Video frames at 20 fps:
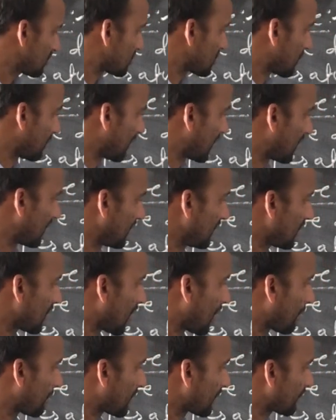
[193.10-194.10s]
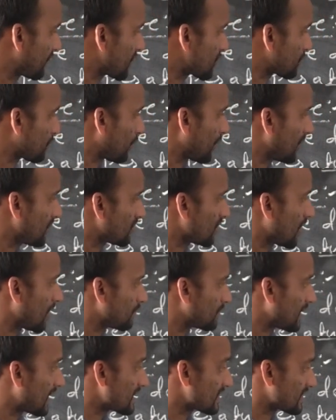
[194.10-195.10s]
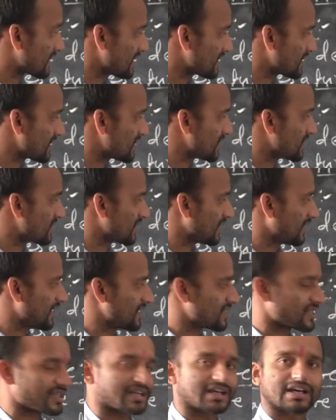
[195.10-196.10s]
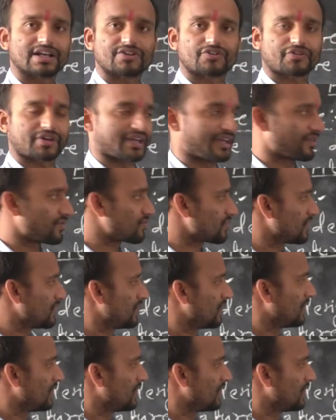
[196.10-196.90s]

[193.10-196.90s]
Similarly, upper fixed point of that Celsius scale is 100.